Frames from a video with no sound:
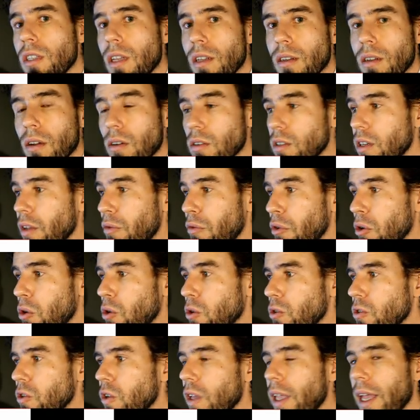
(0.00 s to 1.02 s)
that are
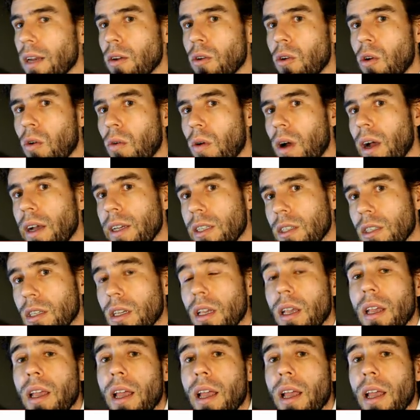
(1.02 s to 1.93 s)
difficult to categorize